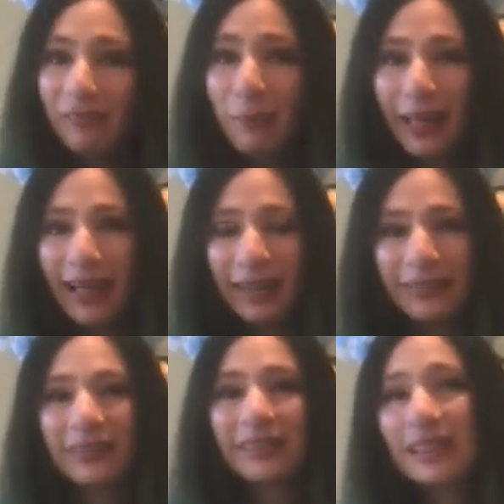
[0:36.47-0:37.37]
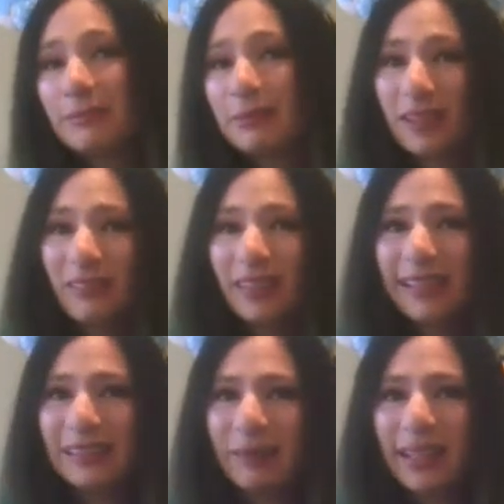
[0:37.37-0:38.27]
for bed, I was going to sleep, turn off the
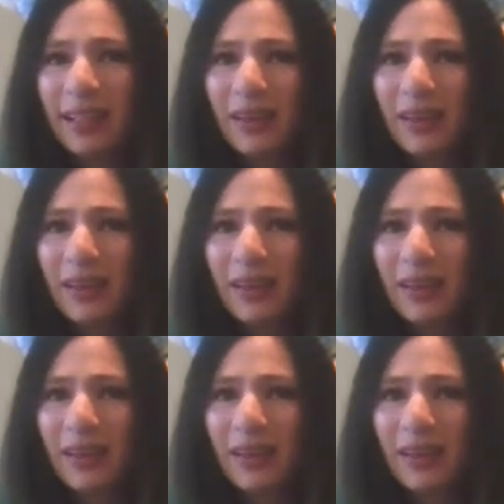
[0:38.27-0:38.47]
lights, I'm like,